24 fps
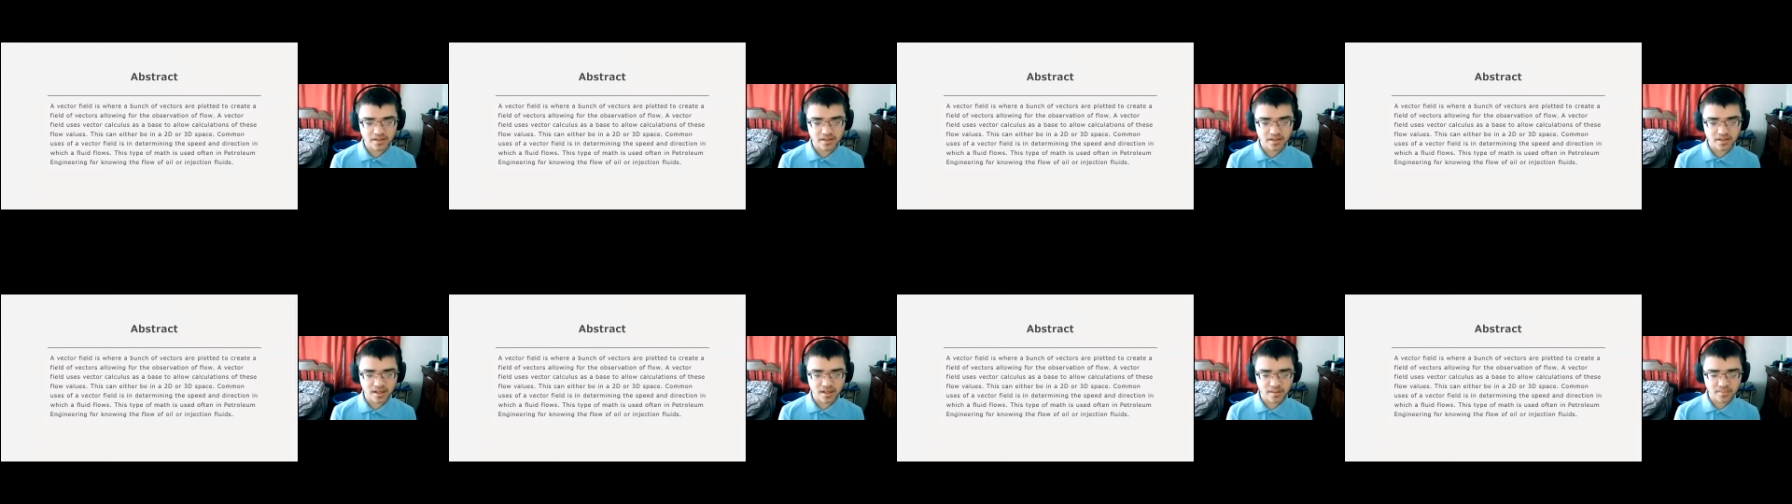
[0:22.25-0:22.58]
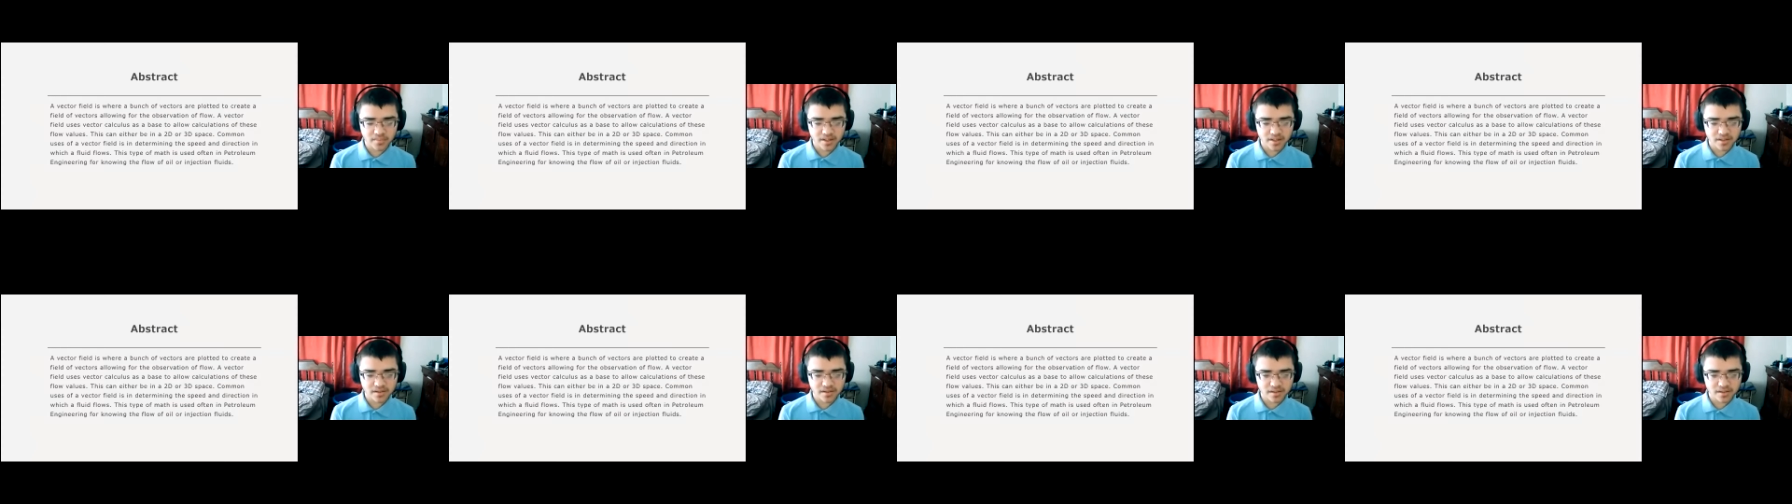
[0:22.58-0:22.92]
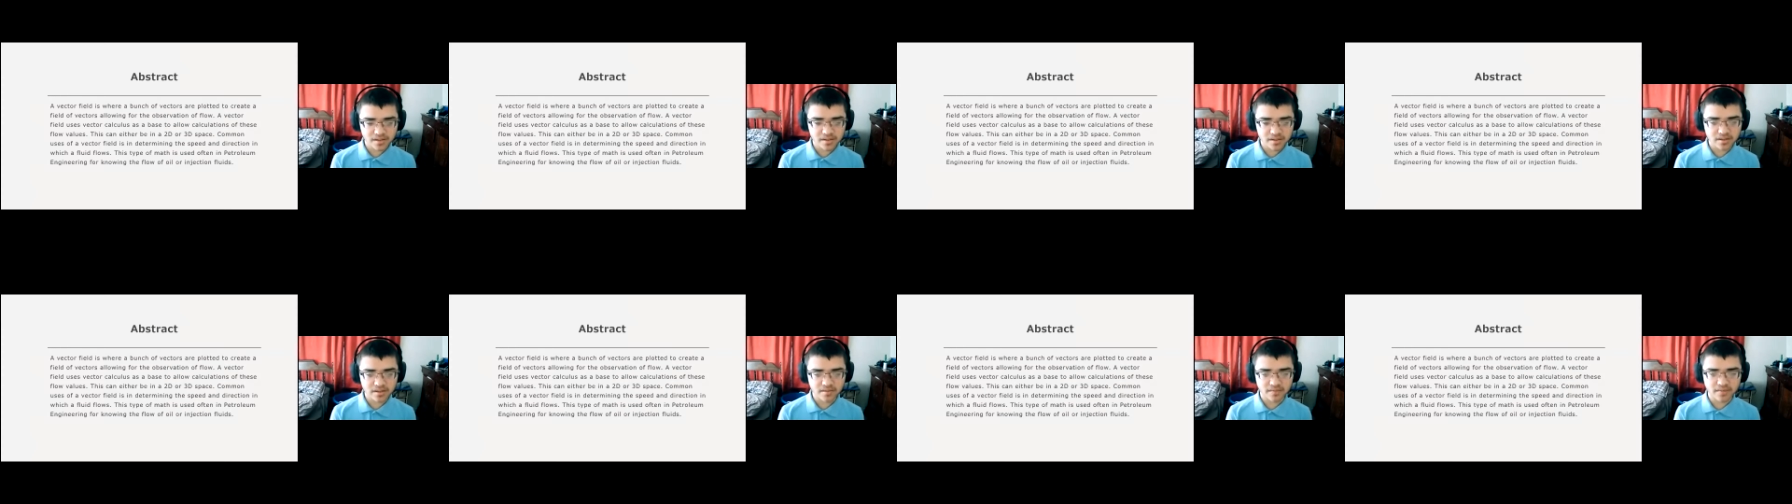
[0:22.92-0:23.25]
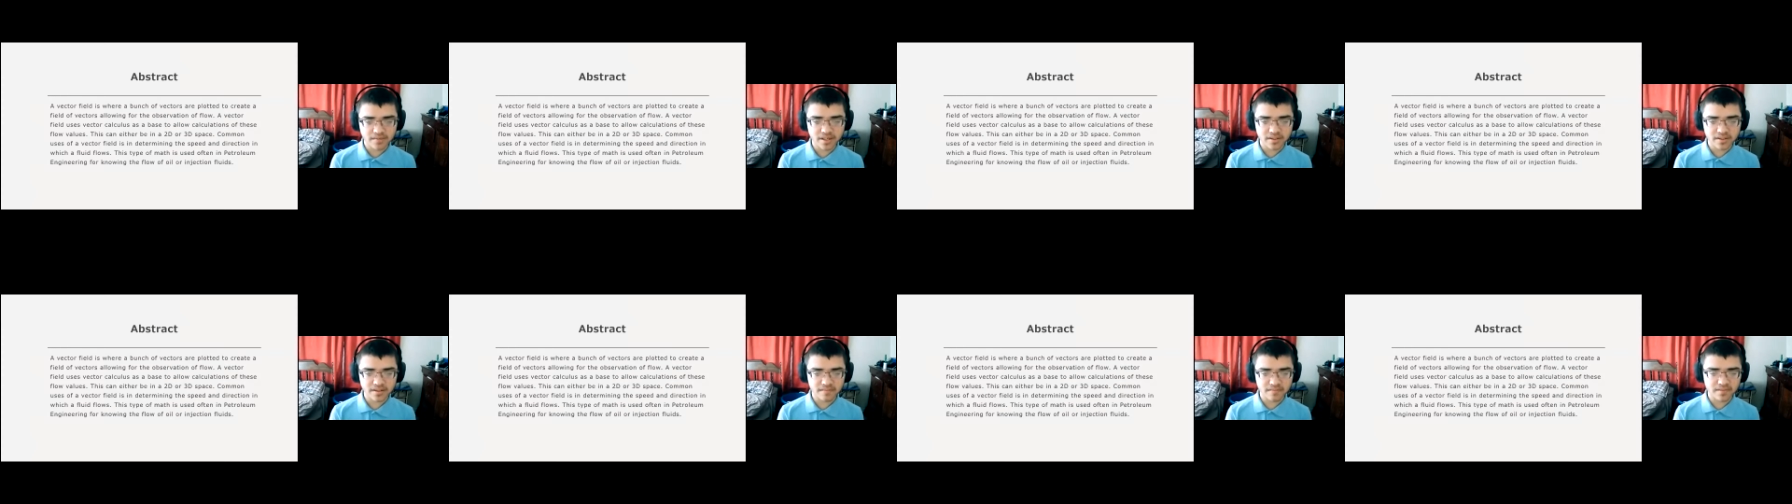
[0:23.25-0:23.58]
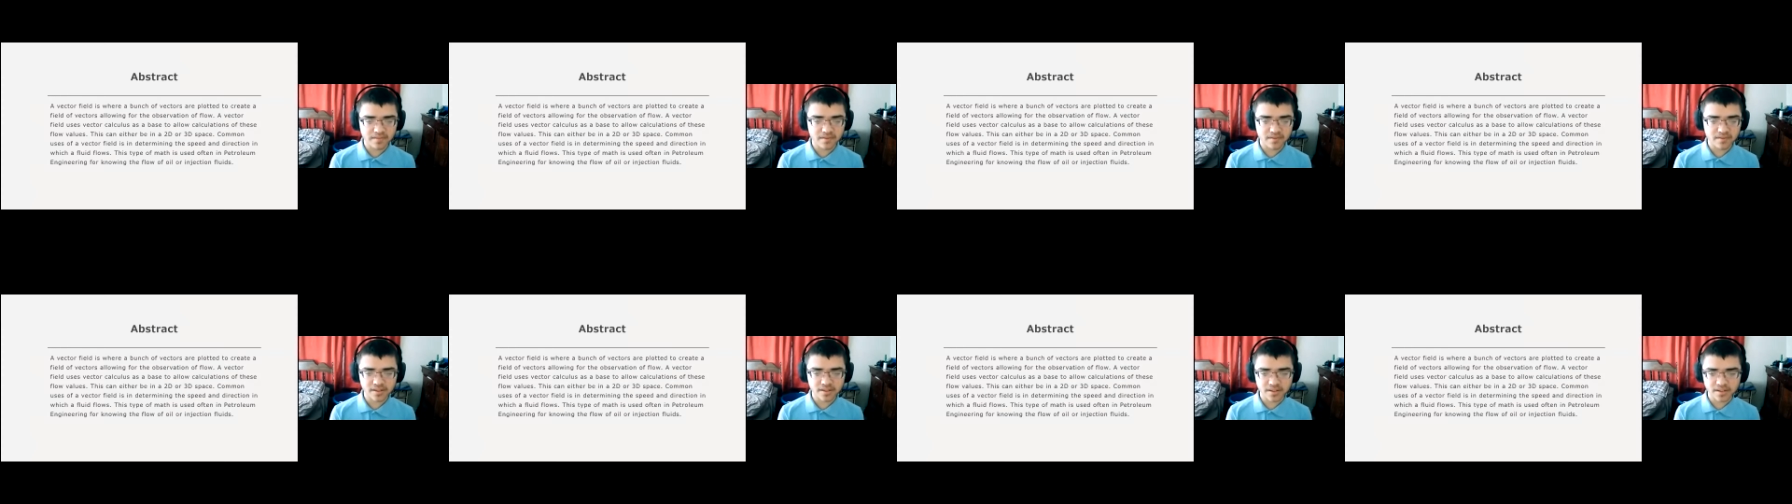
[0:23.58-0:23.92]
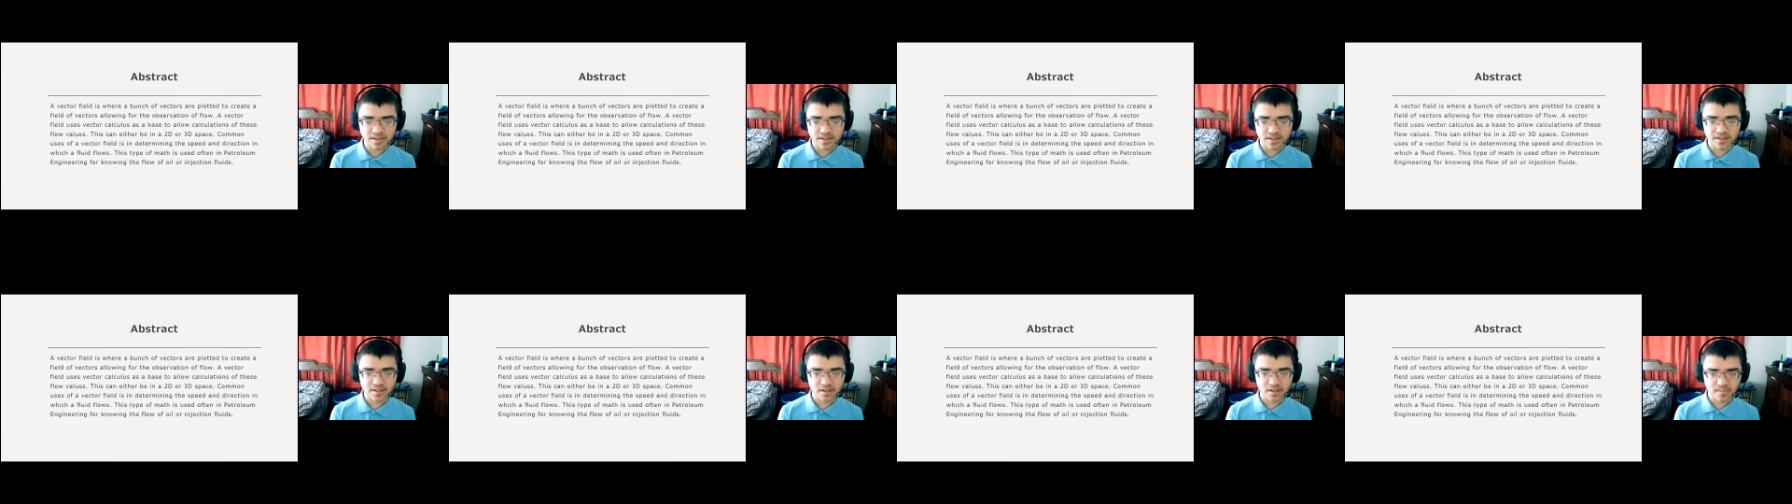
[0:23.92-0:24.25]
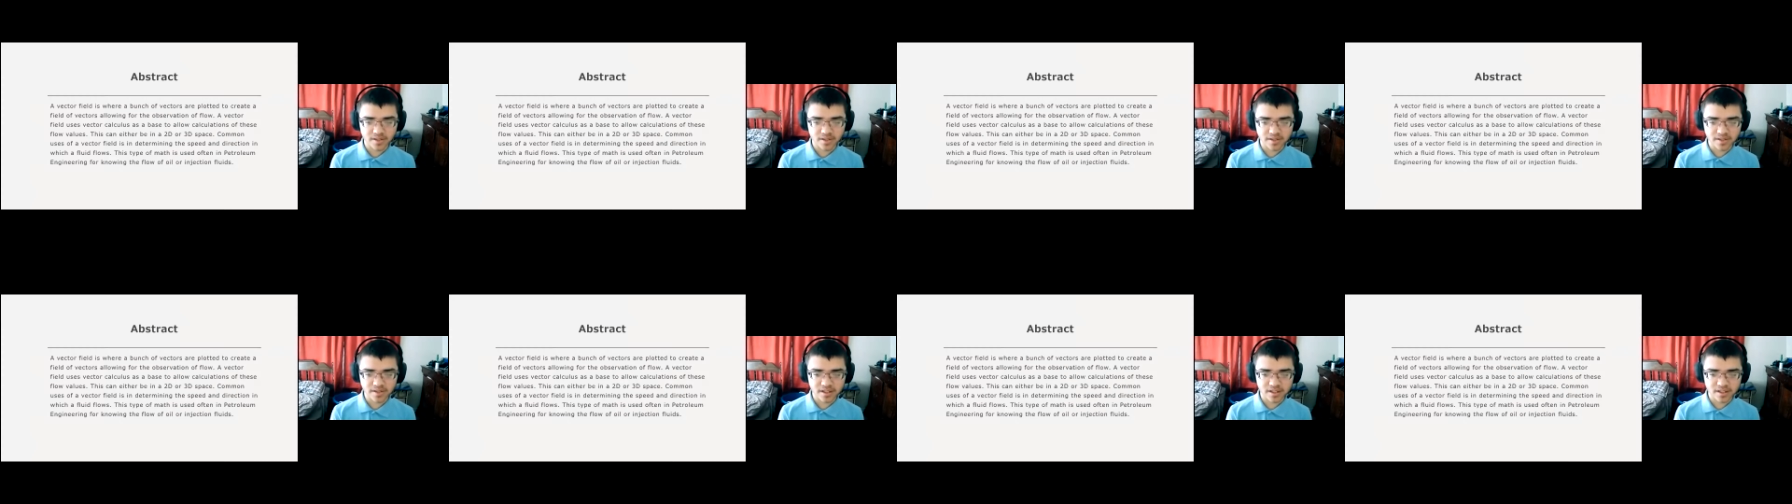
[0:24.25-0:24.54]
Common uses of a vector field is in determining